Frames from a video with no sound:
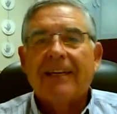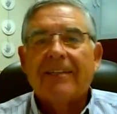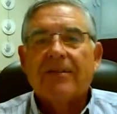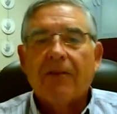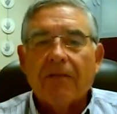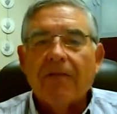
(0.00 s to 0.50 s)

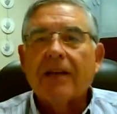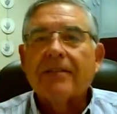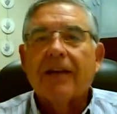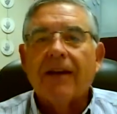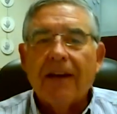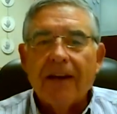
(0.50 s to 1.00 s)
So I've lost
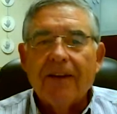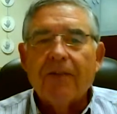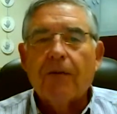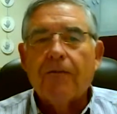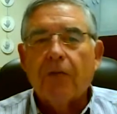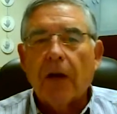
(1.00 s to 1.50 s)

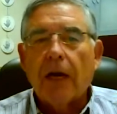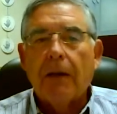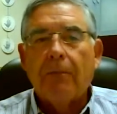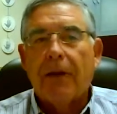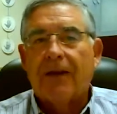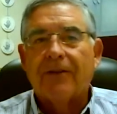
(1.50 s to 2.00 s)
100
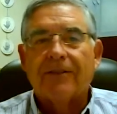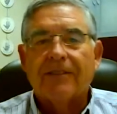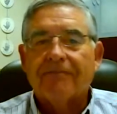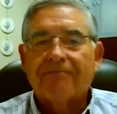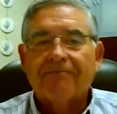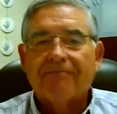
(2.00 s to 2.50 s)
frickin'
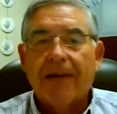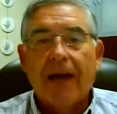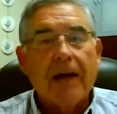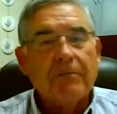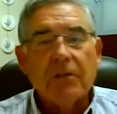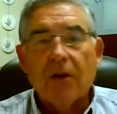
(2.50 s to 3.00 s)
pounds.
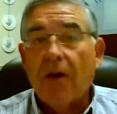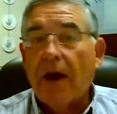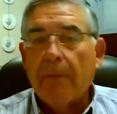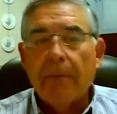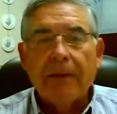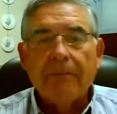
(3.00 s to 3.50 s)
I'm so
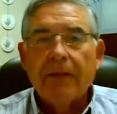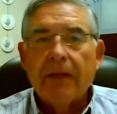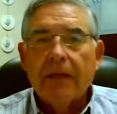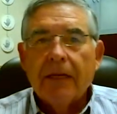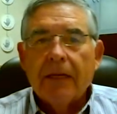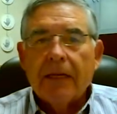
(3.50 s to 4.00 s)
happy.
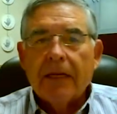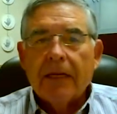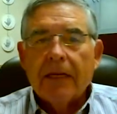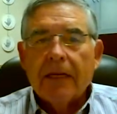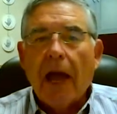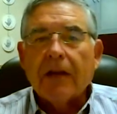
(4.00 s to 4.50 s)
You
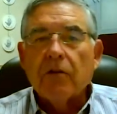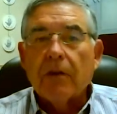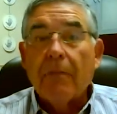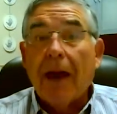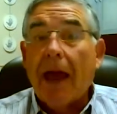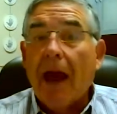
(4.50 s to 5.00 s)
know, actually
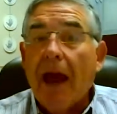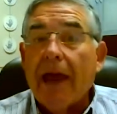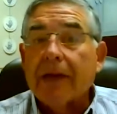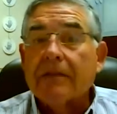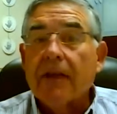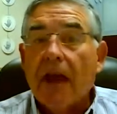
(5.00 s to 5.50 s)
my
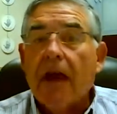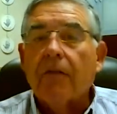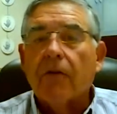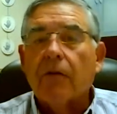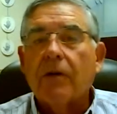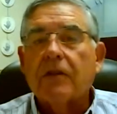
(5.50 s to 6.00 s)
highest
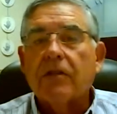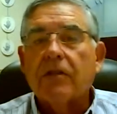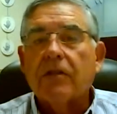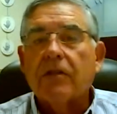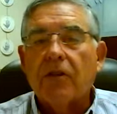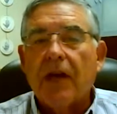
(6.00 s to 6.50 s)
ever was in
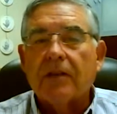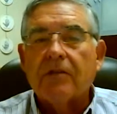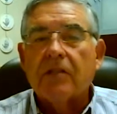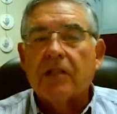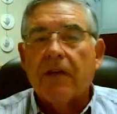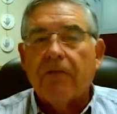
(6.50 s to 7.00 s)

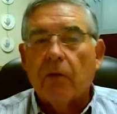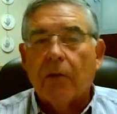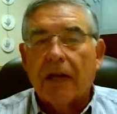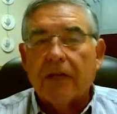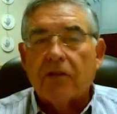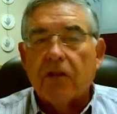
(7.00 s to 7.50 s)
2007
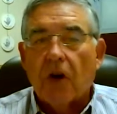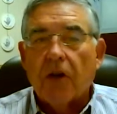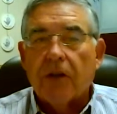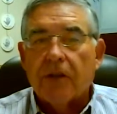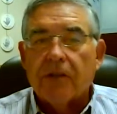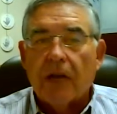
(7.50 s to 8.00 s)
when I
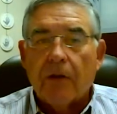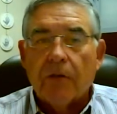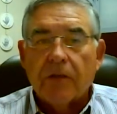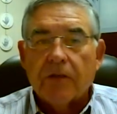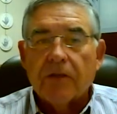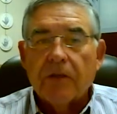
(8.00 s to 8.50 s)
started this. I
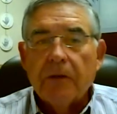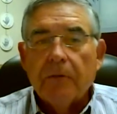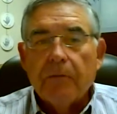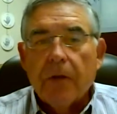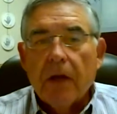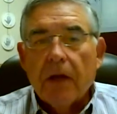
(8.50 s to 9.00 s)
was
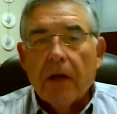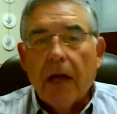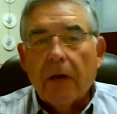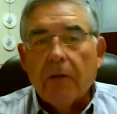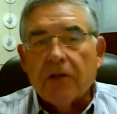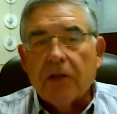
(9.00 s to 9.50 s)

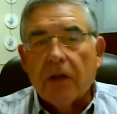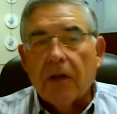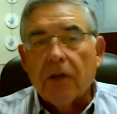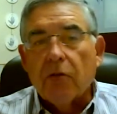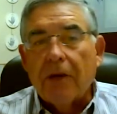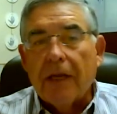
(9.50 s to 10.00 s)

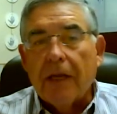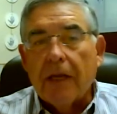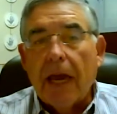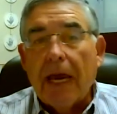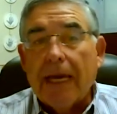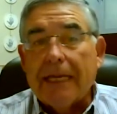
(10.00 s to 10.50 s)

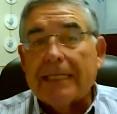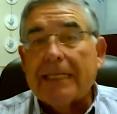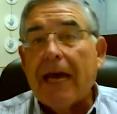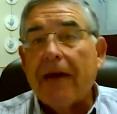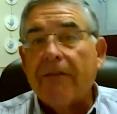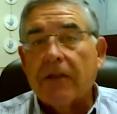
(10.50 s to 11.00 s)

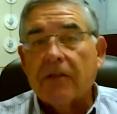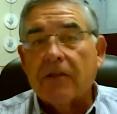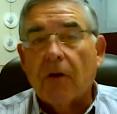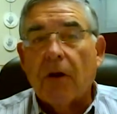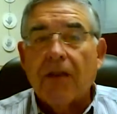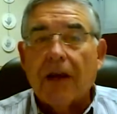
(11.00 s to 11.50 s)
387, so I've